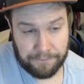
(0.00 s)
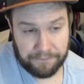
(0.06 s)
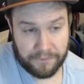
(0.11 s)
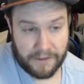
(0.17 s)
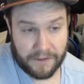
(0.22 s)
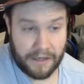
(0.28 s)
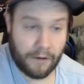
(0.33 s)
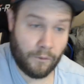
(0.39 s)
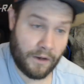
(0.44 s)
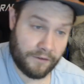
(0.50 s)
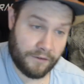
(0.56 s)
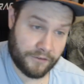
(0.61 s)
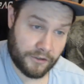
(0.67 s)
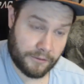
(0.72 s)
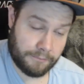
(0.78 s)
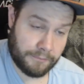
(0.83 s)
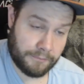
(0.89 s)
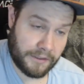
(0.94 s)

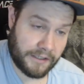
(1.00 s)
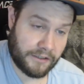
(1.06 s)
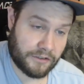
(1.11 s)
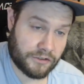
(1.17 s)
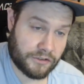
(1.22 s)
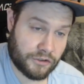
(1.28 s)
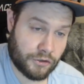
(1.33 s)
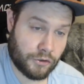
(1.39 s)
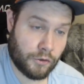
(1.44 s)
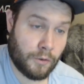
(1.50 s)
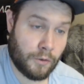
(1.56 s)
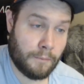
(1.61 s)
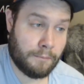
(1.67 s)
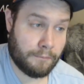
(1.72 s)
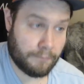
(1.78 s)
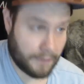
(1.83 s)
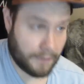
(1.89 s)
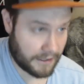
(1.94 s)
However, player 2
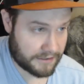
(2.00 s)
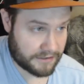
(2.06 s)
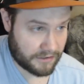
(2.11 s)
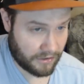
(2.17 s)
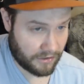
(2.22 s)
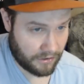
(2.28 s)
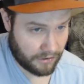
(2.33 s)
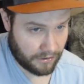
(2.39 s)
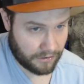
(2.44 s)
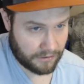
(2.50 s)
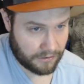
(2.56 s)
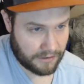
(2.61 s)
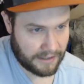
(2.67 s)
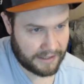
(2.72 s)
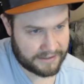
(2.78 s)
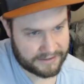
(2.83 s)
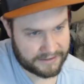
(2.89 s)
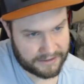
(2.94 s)
must call
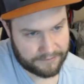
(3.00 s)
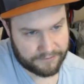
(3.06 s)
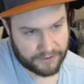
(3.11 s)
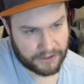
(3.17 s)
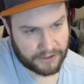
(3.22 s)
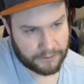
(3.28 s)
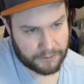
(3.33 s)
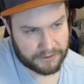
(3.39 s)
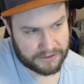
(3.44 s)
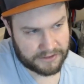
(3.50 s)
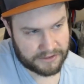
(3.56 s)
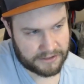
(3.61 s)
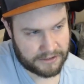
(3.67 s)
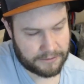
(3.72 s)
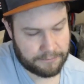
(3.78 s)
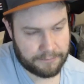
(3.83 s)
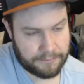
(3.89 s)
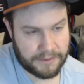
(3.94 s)
at some
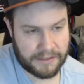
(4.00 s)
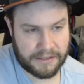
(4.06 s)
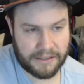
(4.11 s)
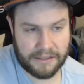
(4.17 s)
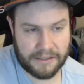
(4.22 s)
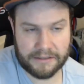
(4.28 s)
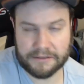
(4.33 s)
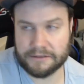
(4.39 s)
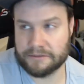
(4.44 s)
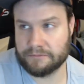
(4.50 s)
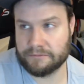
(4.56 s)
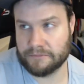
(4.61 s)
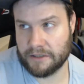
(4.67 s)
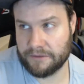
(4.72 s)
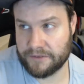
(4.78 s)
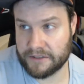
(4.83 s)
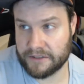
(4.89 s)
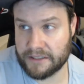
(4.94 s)
frequency, because
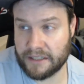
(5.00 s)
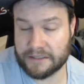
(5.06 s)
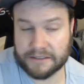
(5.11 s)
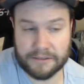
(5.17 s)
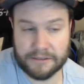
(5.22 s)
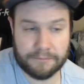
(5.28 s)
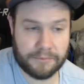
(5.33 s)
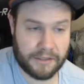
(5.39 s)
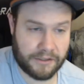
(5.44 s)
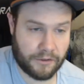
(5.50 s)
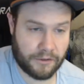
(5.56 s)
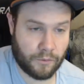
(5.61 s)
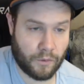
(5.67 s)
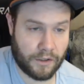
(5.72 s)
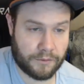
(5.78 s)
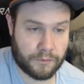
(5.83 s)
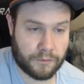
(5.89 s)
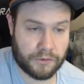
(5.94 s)
if he doesn't, player
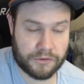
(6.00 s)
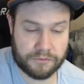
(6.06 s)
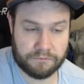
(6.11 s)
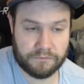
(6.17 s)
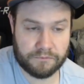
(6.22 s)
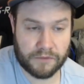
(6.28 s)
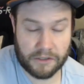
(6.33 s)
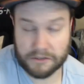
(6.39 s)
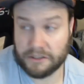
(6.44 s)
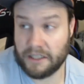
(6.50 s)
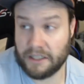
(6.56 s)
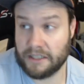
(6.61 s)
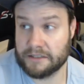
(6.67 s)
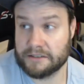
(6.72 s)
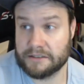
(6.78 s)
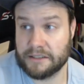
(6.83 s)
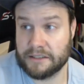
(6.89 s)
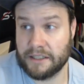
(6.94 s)
1 will
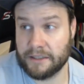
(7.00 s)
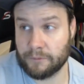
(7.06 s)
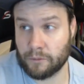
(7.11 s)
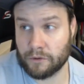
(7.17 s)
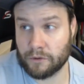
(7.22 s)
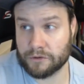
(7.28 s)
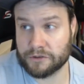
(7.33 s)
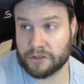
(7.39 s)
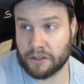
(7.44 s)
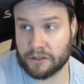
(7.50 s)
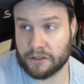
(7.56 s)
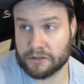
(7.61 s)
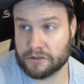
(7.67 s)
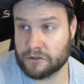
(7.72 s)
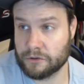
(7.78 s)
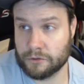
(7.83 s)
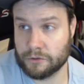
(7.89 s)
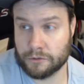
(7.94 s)
adjust and will start
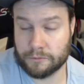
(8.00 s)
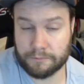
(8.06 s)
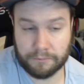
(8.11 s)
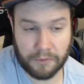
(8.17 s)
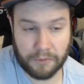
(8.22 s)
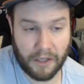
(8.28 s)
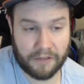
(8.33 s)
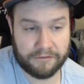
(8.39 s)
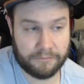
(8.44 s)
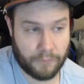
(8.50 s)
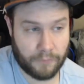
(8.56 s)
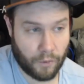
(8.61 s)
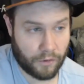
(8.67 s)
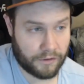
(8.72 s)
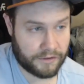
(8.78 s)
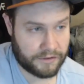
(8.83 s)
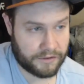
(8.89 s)
to bluff more.